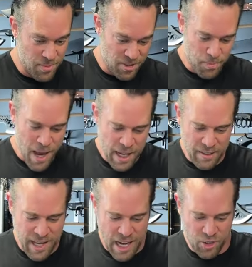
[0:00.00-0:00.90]
The spike
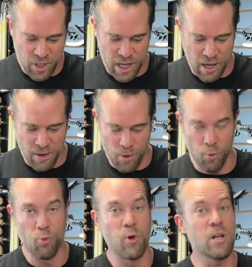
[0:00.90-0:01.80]
is actually
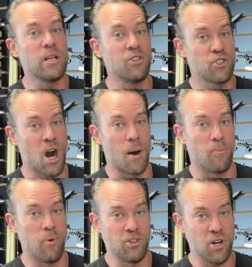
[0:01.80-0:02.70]
really sharp.
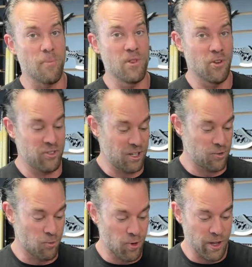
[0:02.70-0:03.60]
We sharpen those things
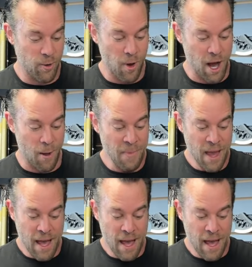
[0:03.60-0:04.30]
really well.